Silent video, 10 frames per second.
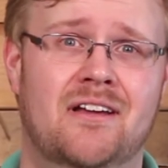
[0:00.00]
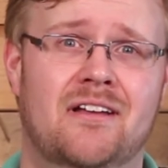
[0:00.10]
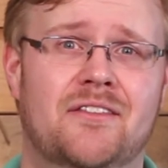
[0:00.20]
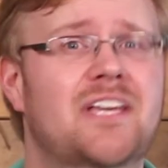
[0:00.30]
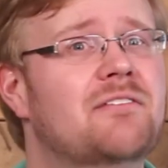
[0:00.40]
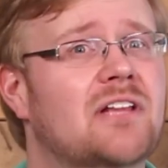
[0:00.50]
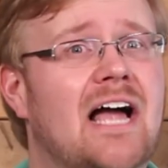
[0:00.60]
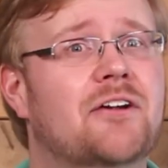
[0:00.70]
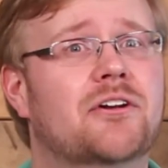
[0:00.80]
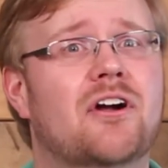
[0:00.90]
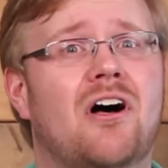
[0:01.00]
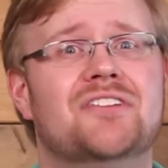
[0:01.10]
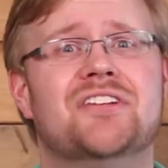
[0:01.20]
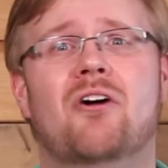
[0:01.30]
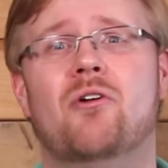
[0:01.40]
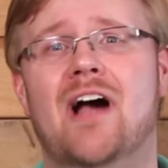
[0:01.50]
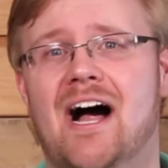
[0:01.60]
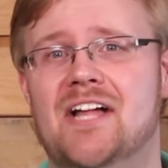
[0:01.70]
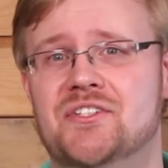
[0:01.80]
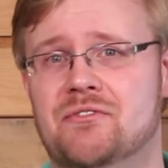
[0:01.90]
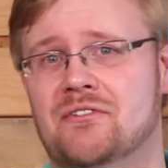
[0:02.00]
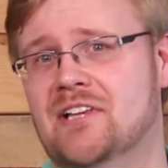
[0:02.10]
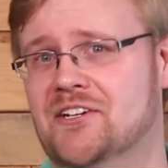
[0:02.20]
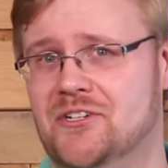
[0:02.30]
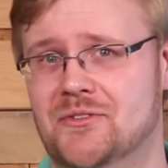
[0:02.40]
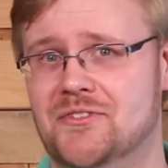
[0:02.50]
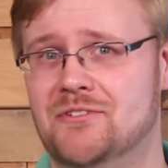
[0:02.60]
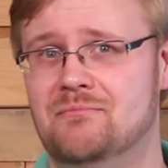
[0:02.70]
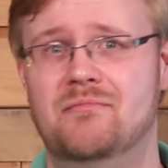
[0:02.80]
The evil eye could cause all kinds of afflictions: